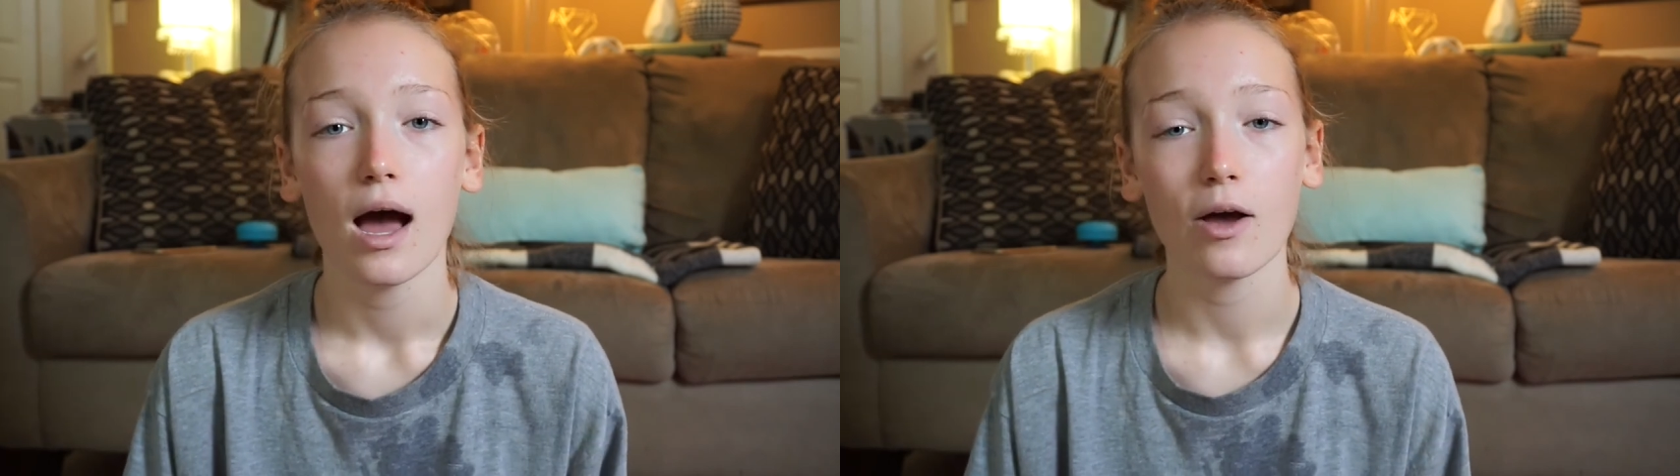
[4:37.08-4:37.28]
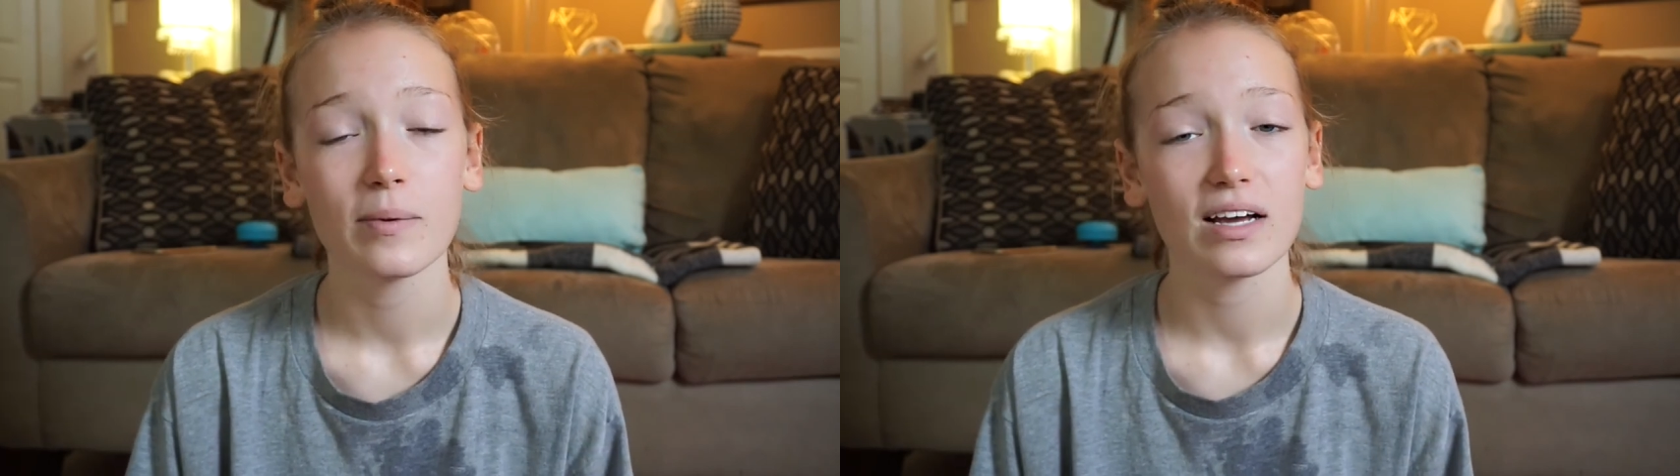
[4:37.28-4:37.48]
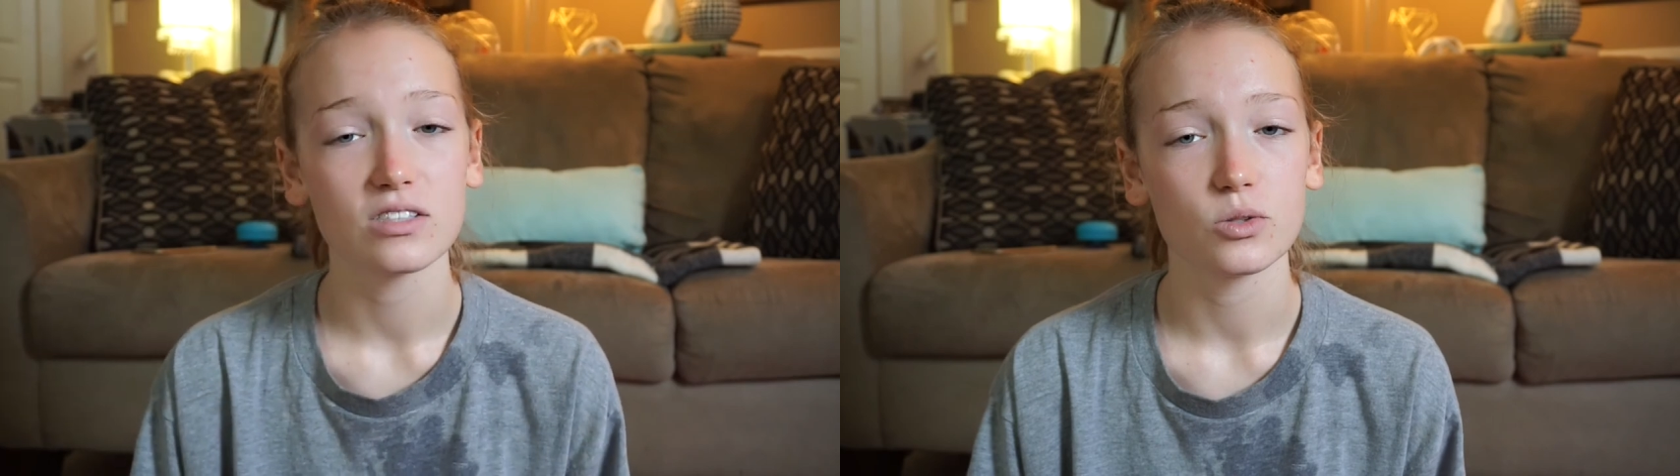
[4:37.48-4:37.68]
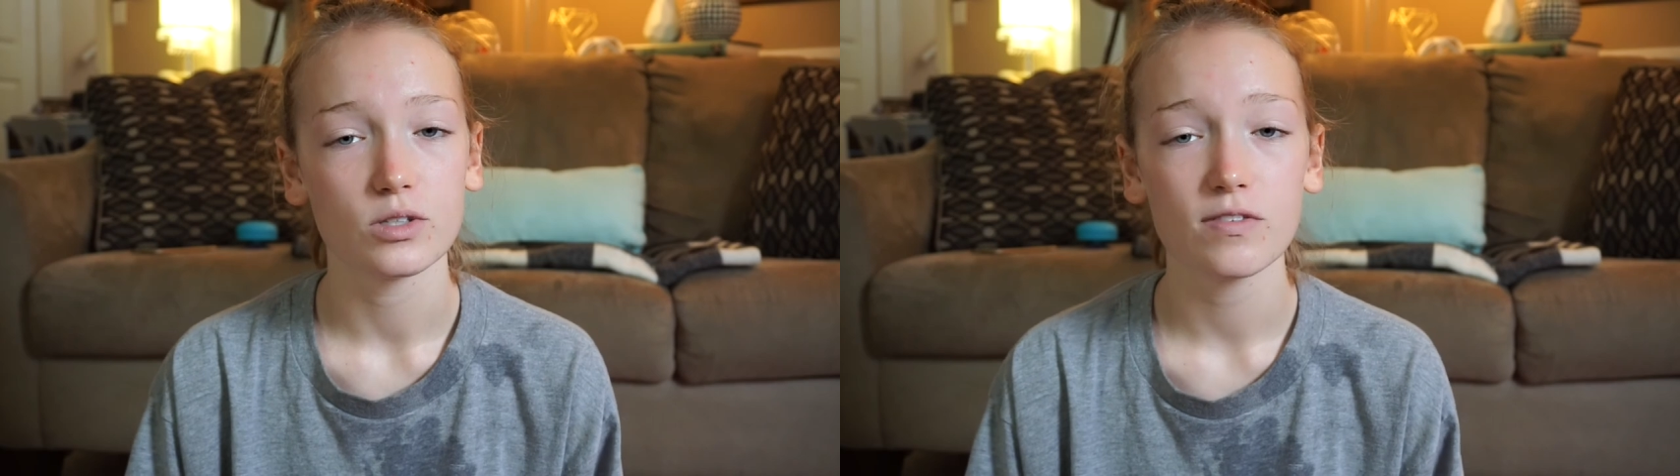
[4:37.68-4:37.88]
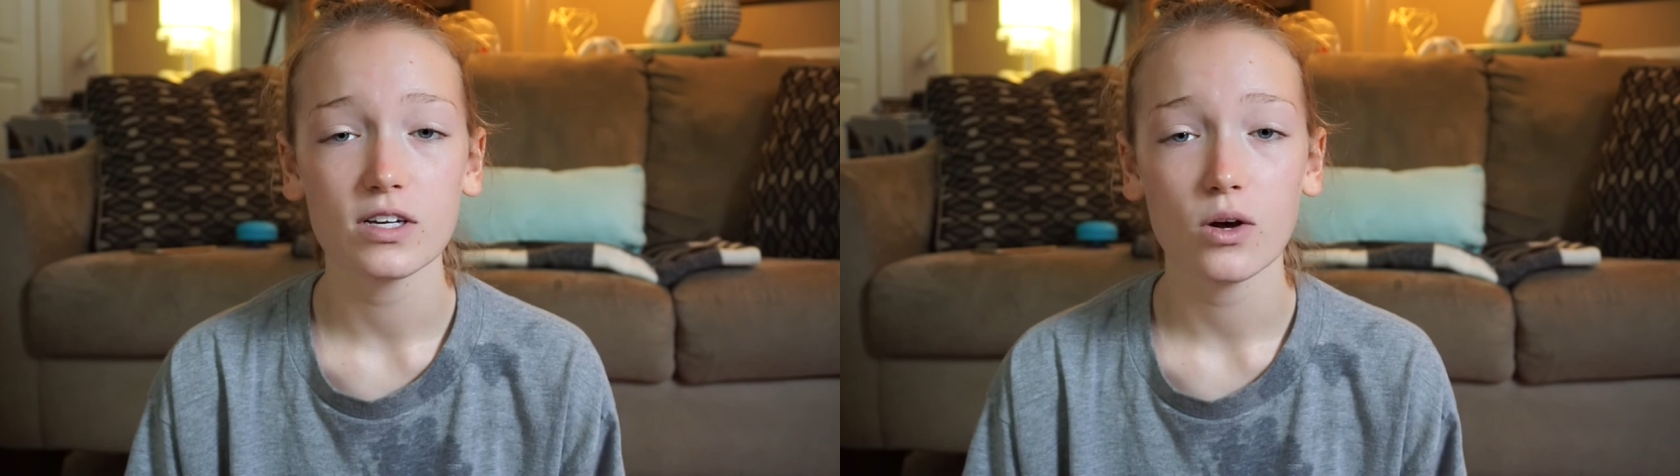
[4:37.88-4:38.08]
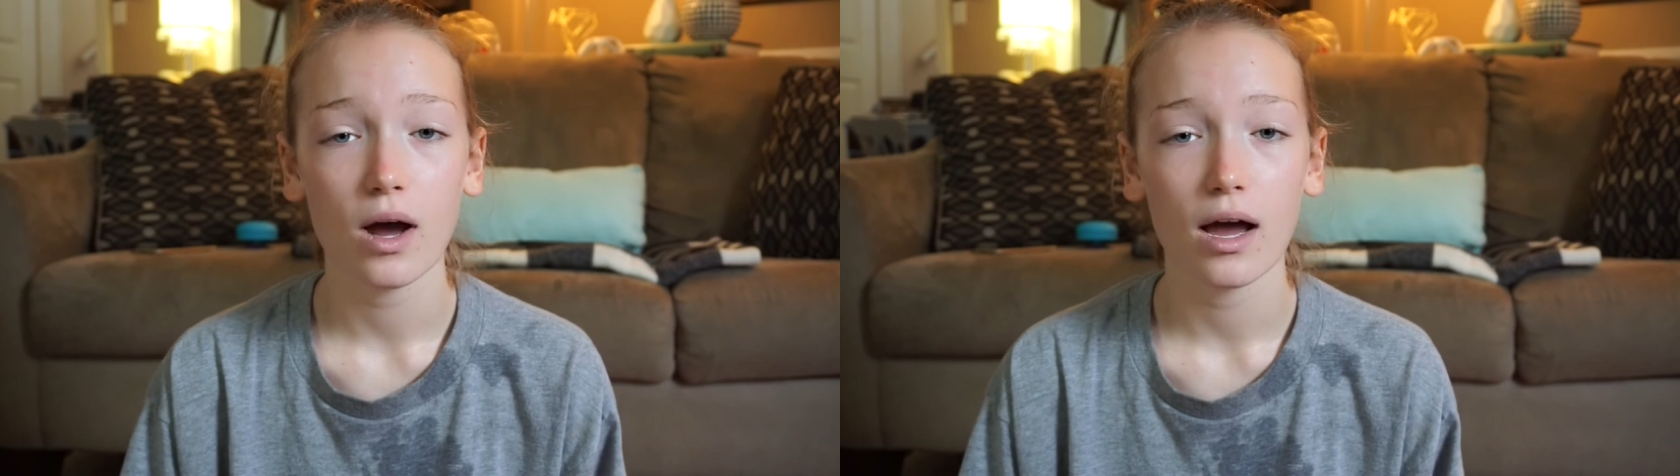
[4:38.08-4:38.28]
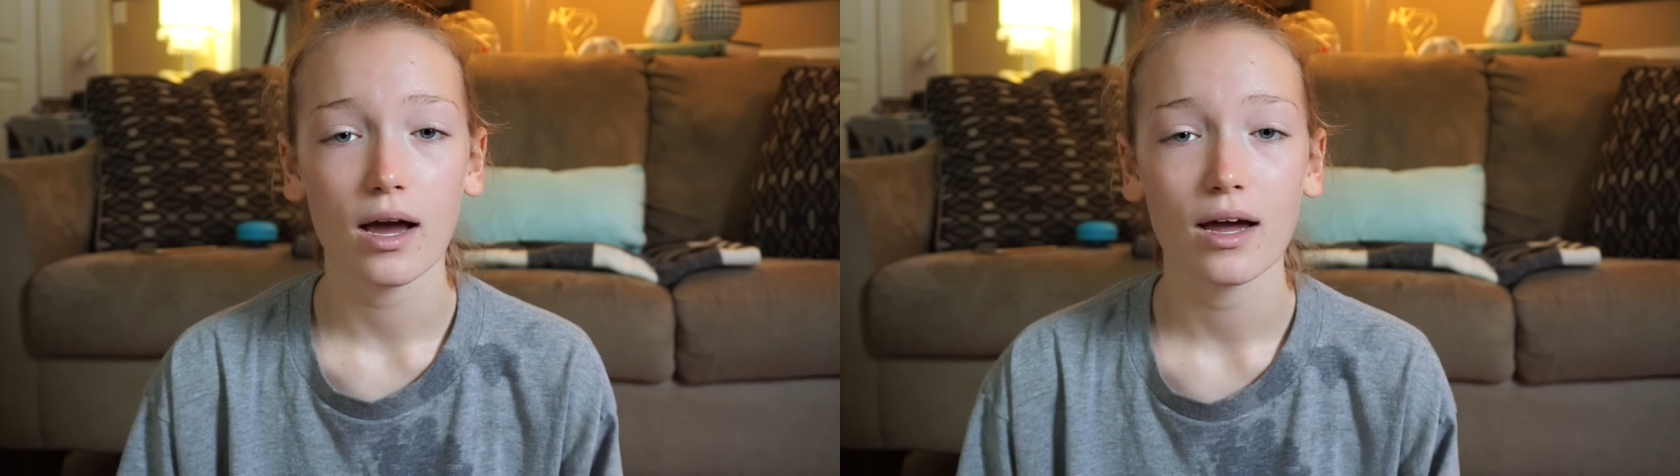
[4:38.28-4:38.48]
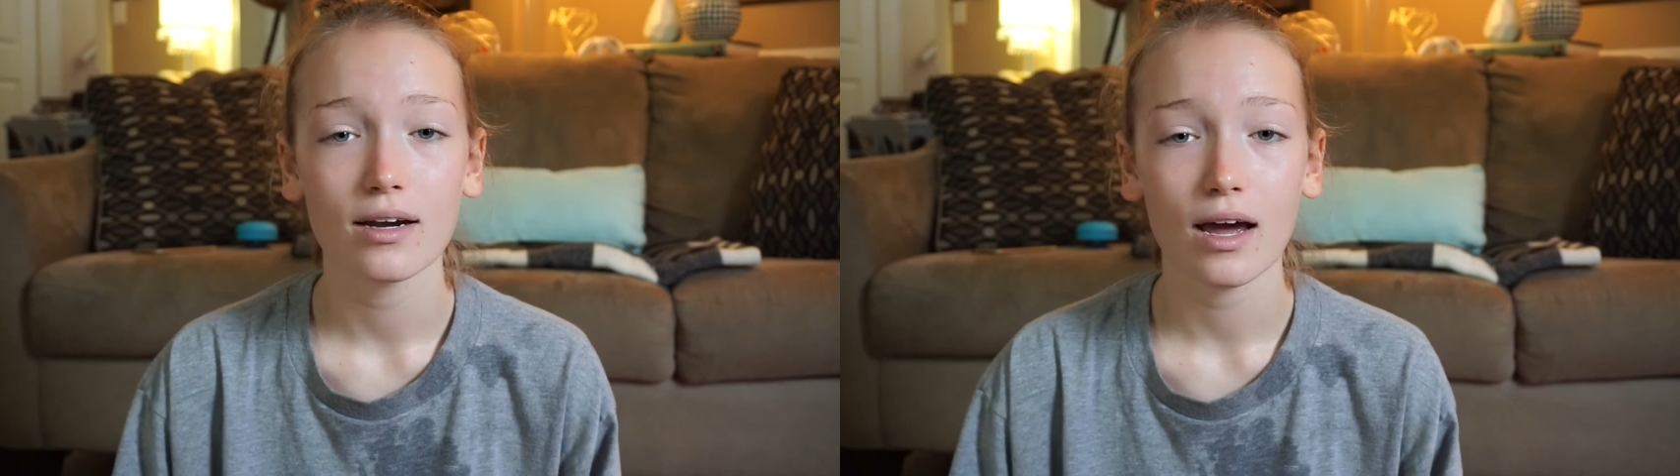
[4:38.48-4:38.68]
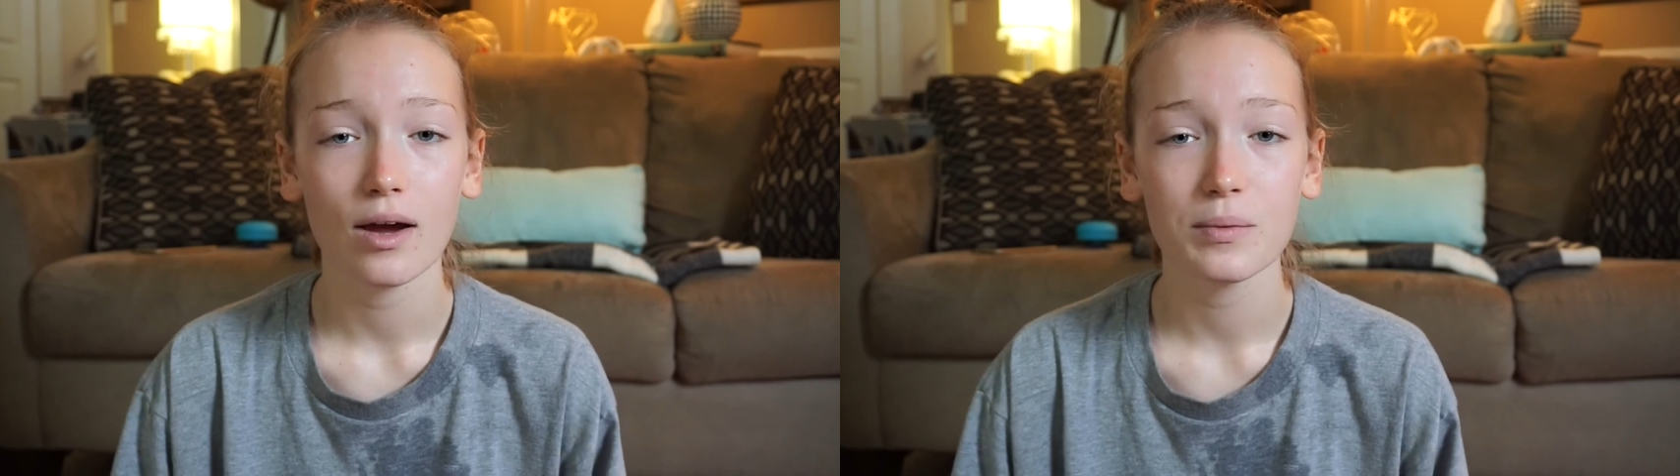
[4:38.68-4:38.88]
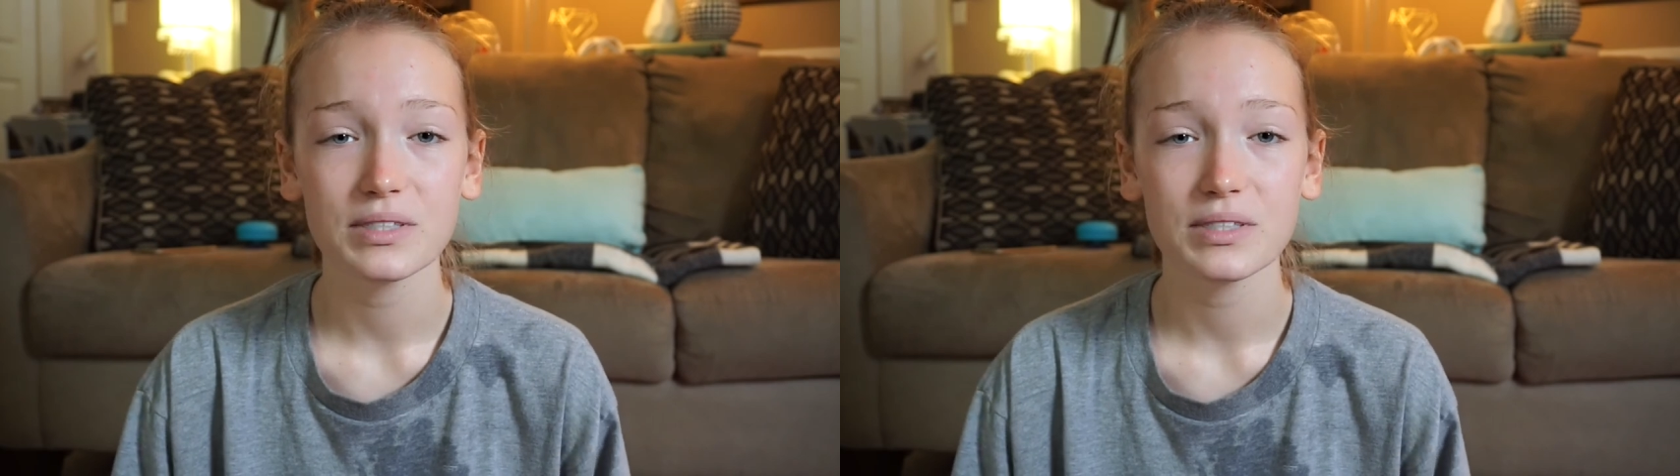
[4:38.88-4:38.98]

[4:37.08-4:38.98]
hope you guys enjoyed this video, and I will